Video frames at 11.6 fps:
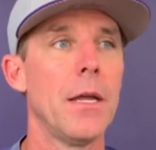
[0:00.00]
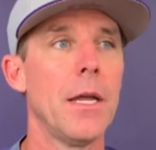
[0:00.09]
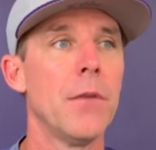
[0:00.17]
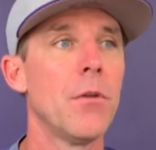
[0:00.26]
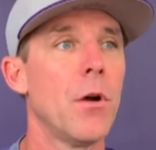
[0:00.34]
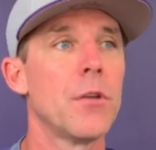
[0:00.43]

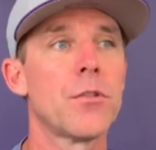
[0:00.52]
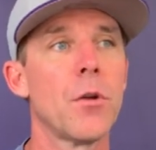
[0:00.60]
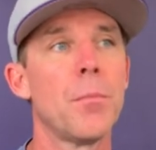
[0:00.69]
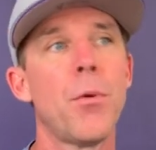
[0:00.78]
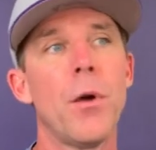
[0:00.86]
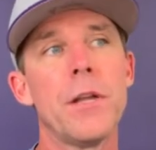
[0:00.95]
Even though at a
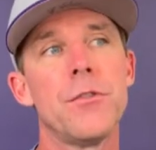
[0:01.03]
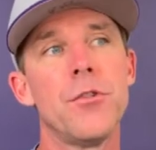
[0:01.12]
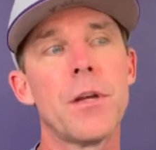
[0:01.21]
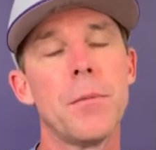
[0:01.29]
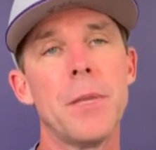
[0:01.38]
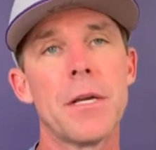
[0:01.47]
certain point is
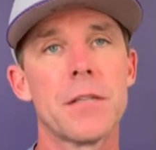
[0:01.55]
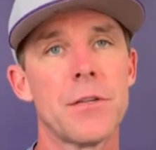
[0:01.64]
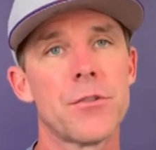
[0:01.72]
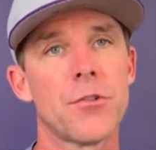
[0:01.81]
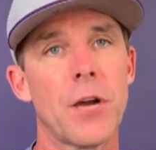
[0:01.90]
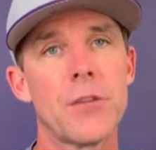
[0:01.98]
you can mix
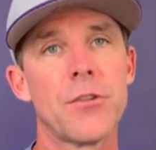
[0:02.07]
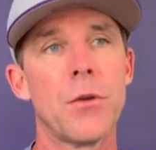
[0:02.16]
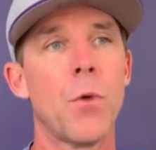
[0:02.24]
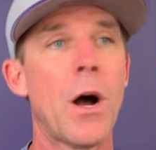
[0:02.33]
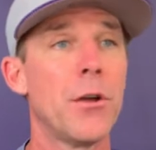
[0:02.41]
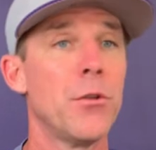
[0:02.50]
in
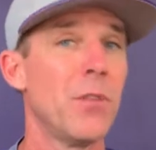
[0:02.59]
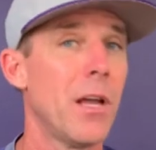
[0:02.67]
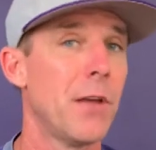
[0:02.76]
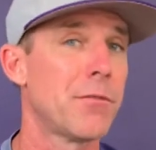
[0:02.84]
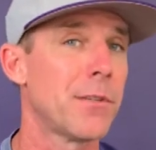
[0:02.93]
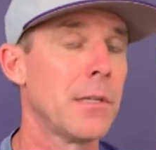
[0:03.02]
stretching while you
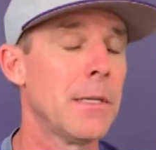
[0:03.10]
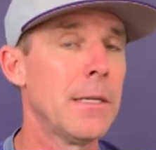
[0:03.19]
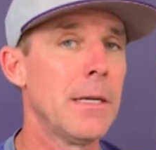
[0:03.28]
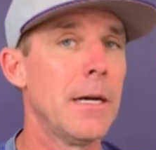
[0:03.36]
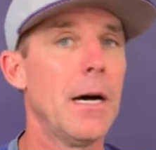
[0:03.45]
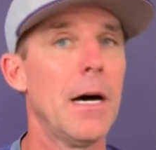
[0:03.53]
lift.
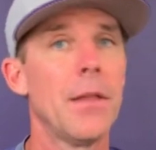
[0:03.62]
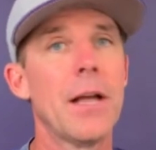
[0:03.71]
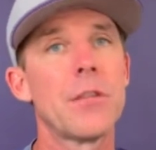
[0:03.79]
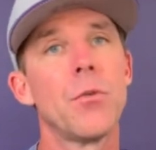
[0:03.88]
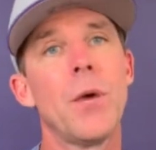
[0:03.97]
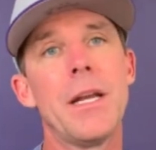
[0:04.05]

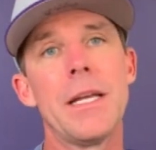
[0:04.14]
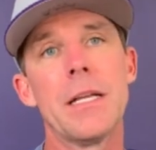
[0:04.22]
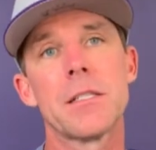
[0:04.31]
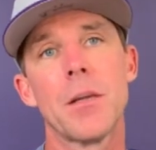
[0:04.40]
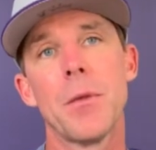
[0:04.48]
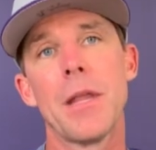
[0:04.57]
That's a way to
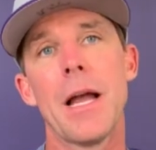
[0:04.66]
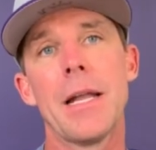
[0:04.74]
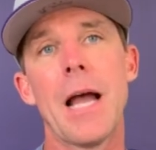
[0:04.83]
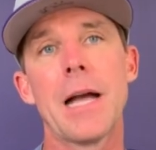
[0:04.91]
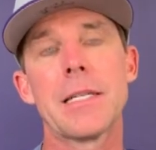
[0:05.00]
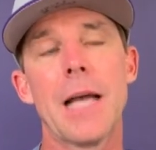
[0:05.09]
get some of that
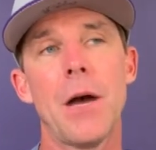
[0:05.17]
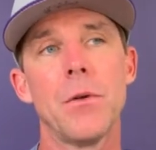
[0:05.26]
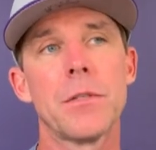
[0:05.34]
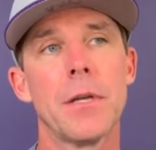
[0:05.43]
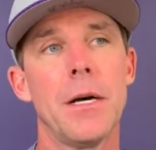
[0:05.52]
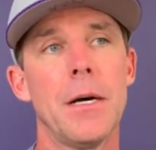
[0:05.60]
knocked
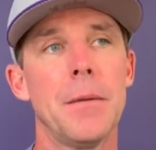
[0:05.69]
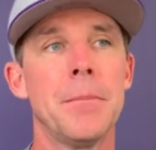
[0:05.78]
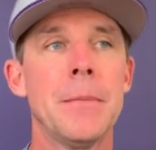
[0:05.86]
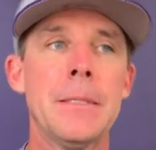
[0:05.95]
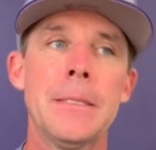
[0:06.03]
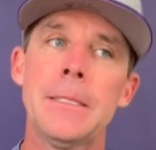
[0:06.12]
out.
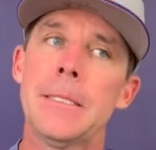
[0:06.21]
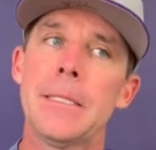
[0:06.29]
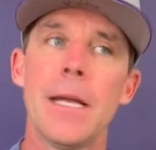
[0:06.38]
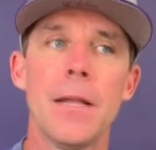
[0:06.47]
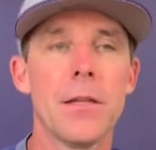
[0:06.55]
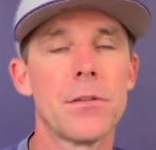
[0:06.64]

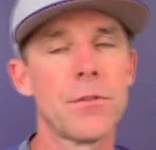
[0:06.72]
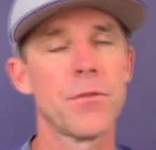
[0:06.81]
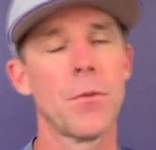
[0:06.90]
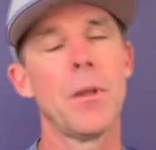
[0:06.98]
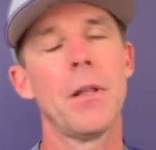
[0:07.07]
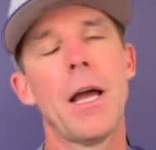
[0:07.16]
Again, this is
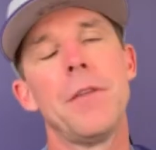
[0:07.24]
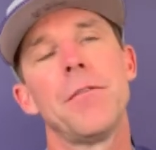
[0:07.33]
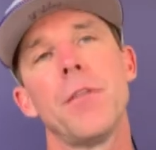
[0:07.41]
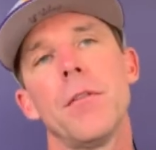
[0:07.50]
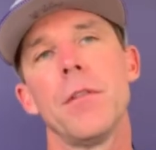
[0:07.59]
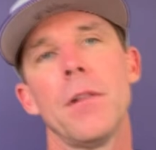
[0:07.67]
from a
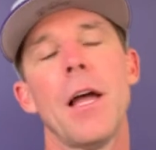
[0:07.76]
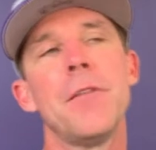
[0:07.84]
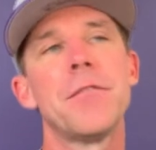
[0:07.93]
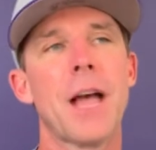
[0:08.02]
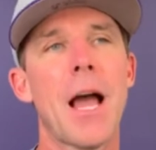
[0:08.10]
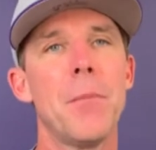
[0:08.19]

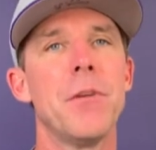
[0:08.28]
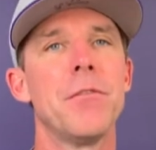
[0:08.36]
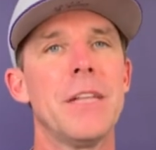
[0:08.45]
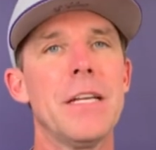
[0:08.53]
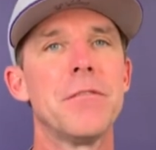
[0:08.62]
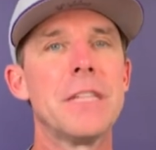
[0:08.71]
lifetime
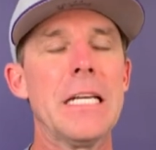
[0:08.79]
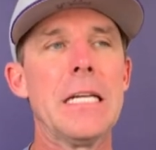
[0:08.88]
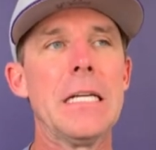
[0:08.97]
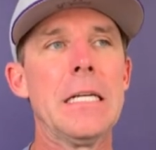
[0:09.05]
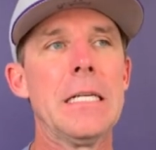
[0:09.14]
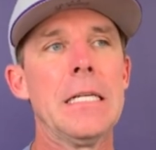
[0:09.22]
of
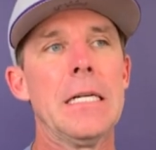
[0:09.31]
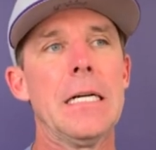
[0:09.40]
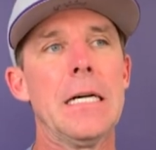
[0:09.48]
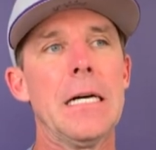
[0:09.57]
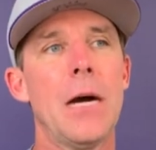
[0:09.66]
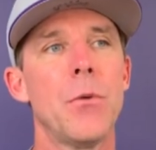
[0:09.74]
lifting.
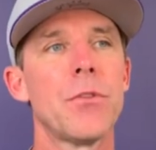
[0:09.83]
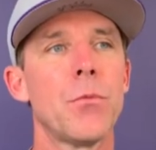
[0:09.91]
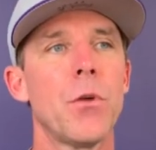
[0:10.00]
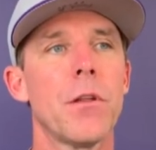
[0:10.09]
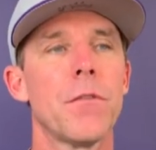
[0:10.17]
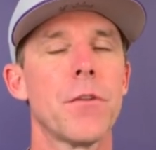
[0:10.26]
I was in
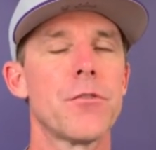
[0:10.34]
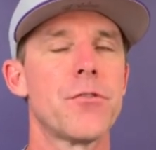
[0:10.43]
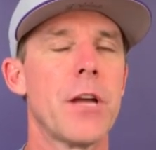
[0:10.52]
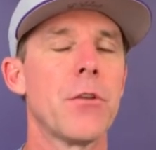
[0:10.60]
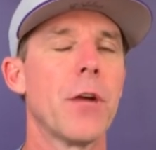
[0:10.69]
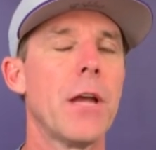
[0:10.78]
one of the first
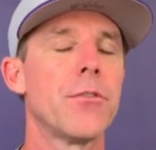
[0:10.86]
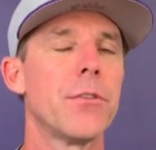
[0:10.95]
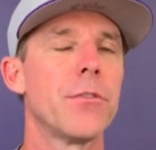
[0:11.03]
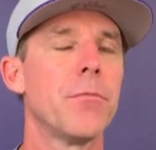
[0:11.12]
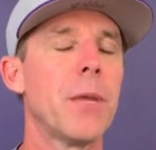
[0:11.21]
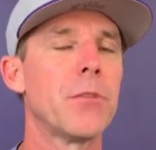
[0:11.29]

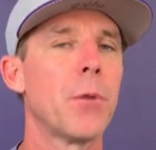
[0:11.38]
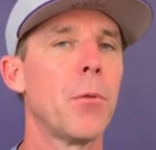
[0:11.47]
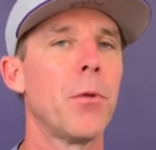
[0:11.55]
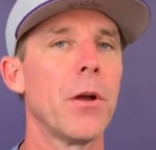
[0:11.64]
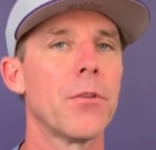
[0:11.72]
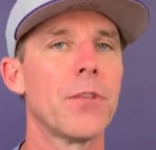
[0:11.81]
generations of baseball
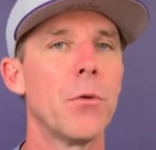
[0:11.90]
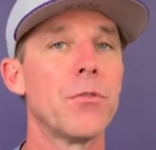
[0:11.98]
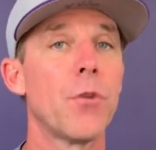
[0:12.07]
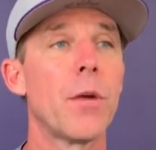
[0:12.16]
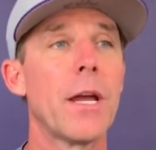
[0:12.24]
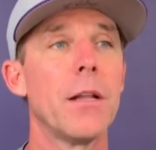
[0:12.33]
players that
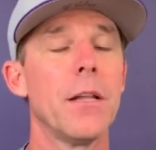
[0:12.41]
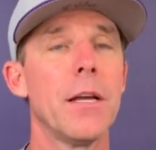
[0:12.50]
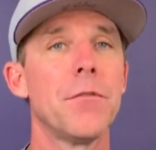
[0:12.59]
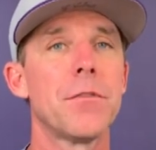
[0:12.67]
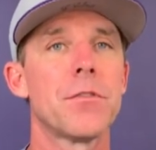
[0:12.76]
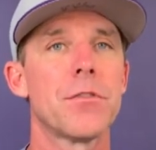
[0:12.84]
was okay to
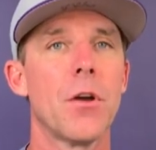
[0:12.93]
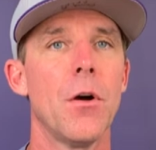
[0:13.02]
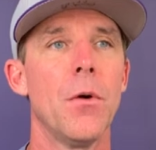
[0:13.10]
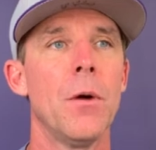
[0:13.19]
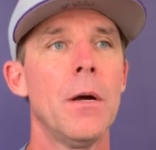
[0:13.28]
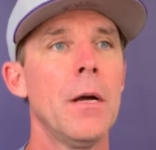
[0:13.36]
lift,
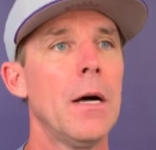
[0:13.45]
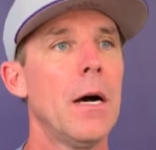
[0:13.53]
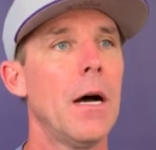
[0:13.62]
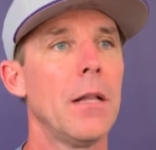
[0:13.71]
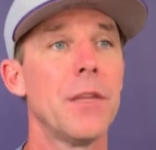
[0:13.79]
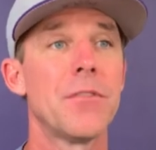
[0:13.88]
so
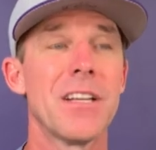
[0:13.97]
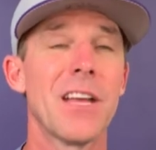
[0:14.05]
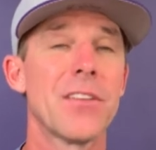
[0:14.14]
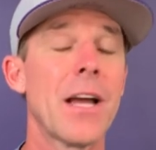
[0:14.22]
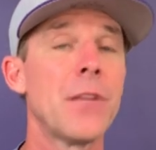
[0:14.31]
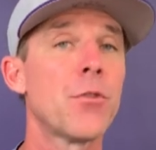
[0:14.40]
I lifted
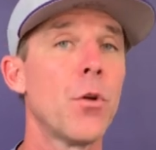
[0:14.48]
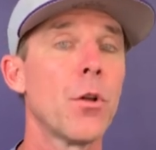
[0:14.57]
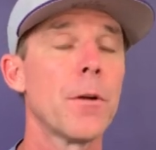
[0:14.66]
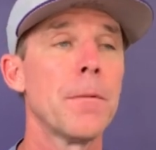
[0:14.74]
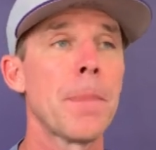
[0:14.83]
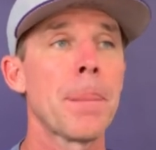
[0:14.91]
as a high
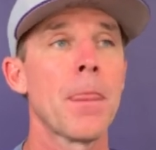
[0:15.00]
schooler.